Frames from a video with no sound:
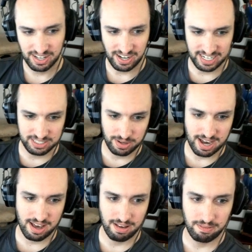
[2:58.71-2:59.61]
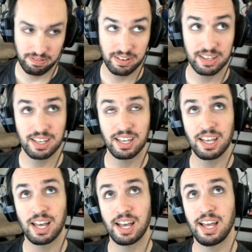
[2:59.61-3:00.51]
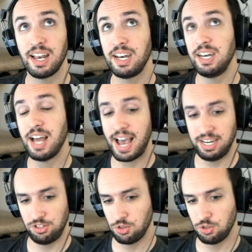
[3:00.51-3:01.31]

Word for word: I do have nine